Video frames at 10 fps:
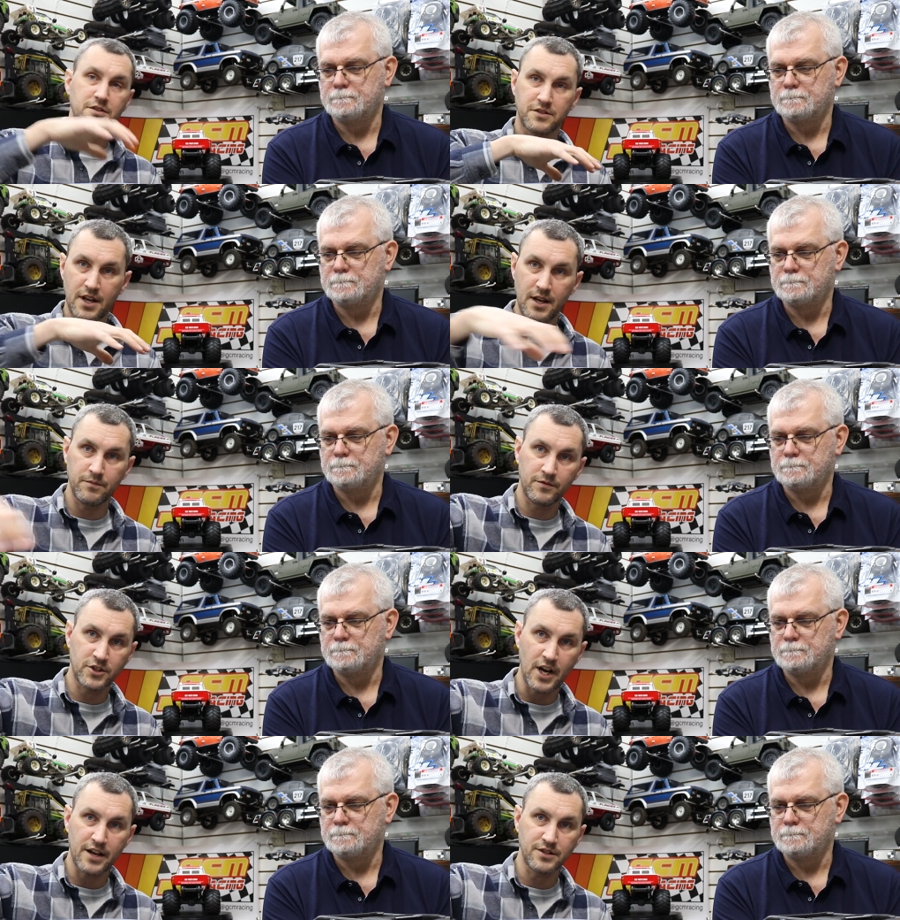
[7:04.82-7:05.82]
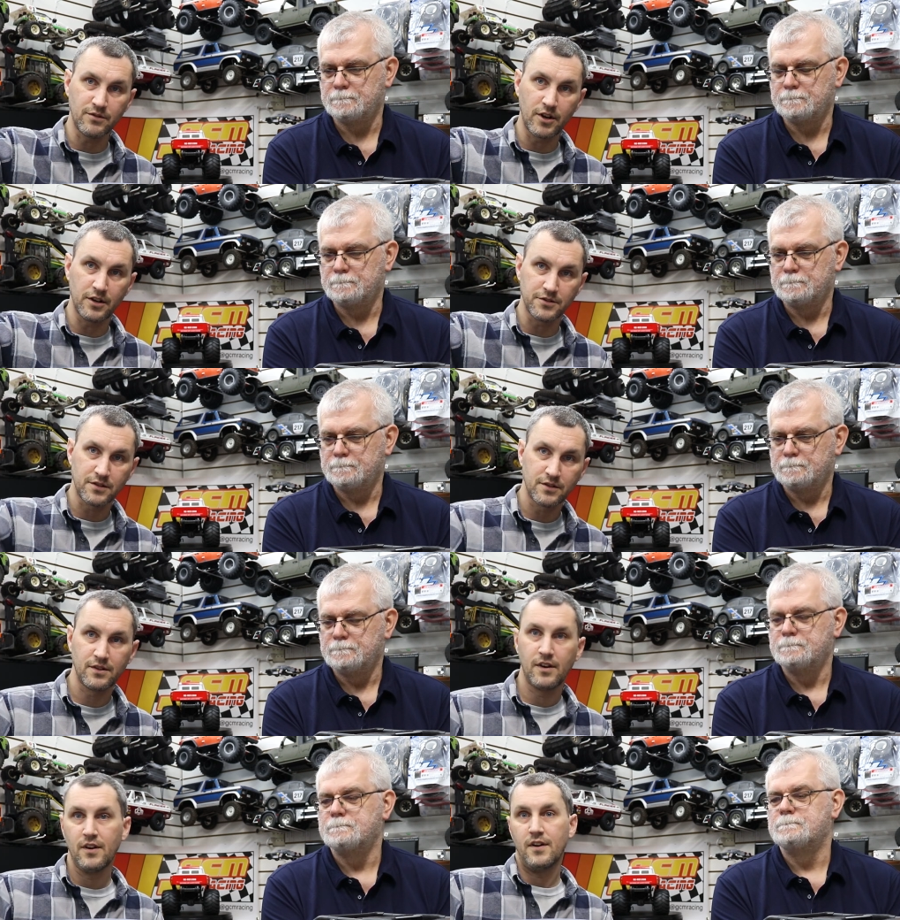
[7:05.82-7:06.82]
Speaker 1: the same chassis rails.
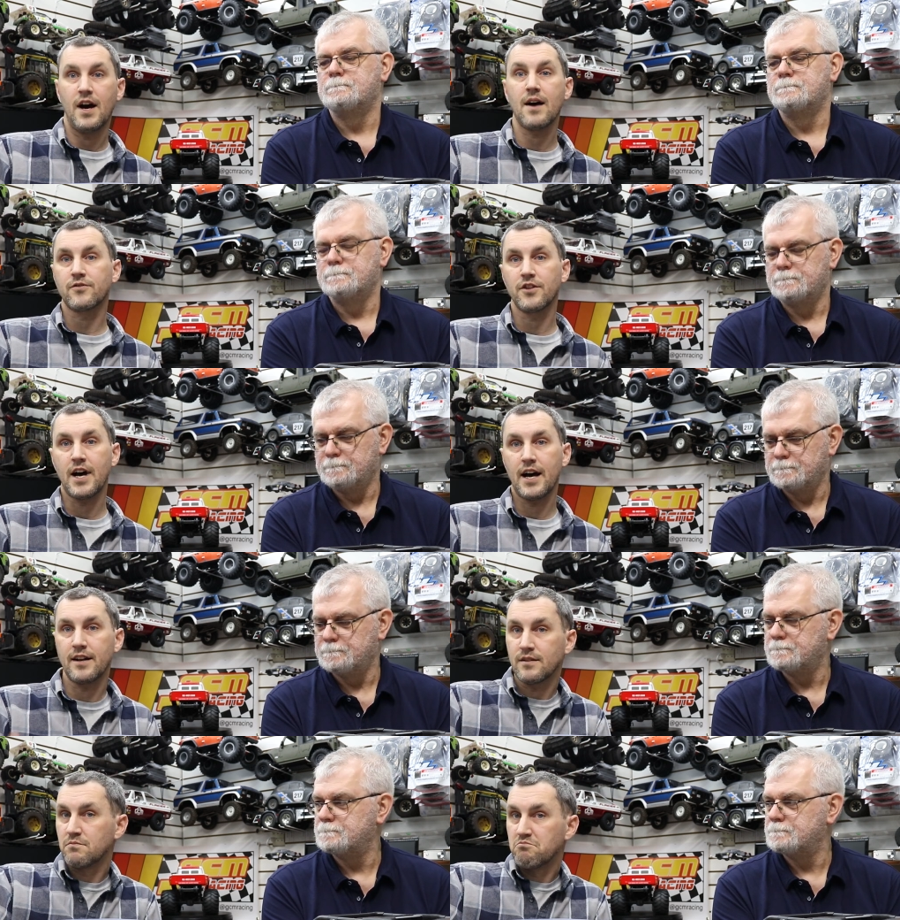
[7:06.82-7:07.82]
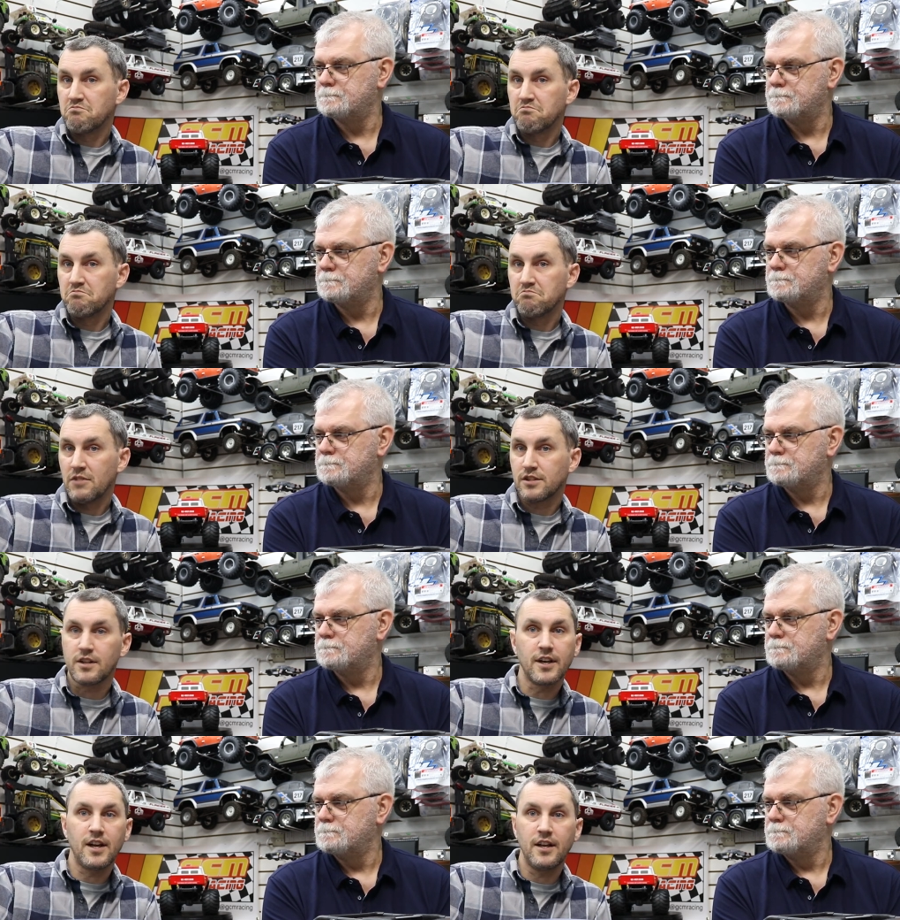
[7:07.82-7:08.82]
After that, it's
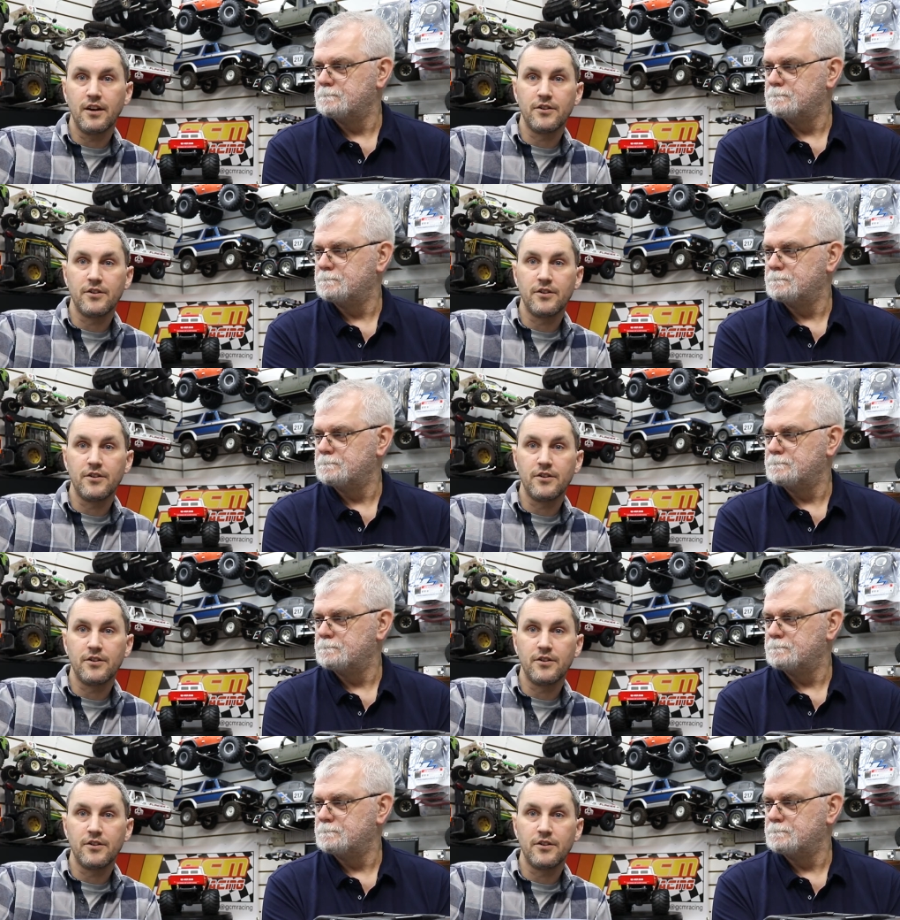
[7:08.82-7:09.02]
like any